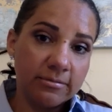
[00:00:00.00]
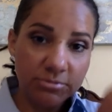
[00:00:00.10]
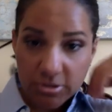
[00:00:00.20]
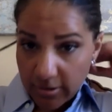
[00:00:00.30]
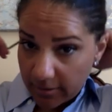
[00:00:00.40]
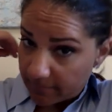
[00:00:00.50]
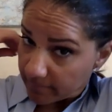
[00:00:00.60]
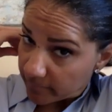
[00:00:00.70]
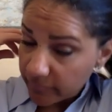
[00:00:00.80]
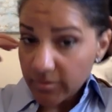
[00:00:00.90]
I'm sorry.
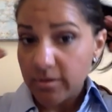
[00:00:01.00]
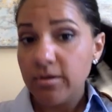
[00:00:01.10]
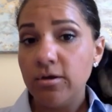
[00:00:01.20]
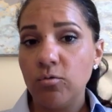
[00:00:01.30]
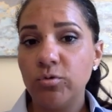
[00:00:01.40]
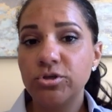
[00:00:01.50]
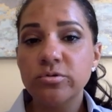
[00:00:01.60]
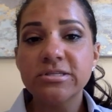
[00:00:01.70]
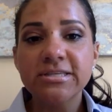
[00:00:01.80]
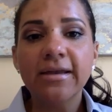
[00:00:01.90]
When you
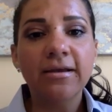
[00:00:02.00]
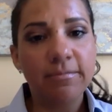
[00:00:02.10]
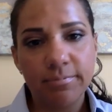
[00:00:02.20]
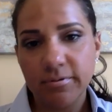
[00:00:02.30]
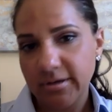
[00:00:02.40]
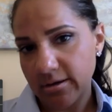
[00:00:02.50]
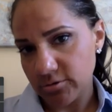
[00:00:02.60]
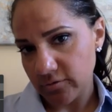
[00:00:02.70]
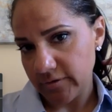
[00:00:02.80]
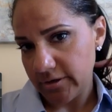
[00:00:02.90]
set up, now it's
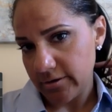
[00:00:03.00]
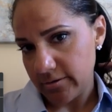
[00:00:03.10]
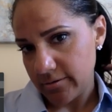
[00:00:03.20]
over here.